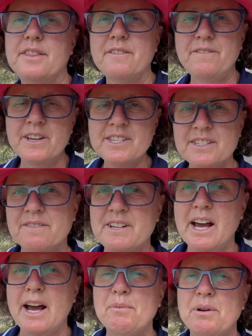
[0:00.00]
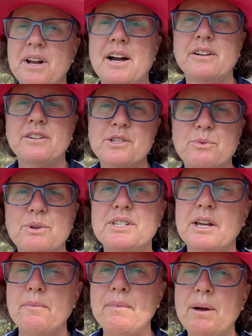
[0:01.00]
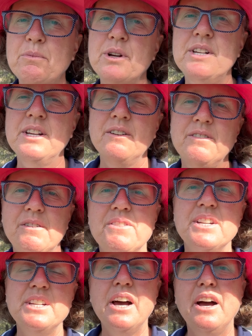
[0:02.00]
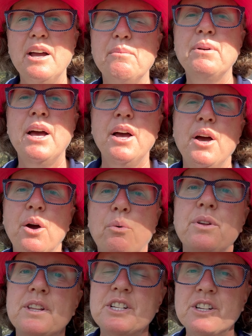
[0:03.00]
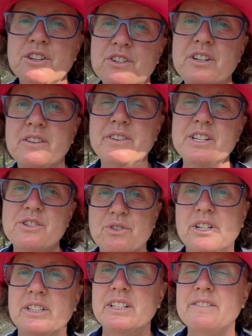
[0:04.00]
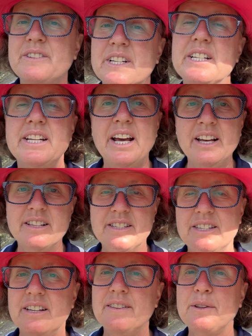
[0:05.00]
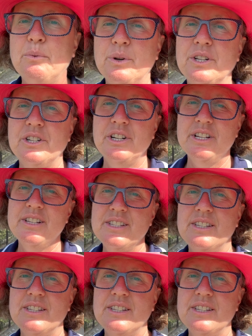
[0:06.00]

The Feast of Tabernacles was commemorative of the time when the children of Israel lived in tents in the wilderness.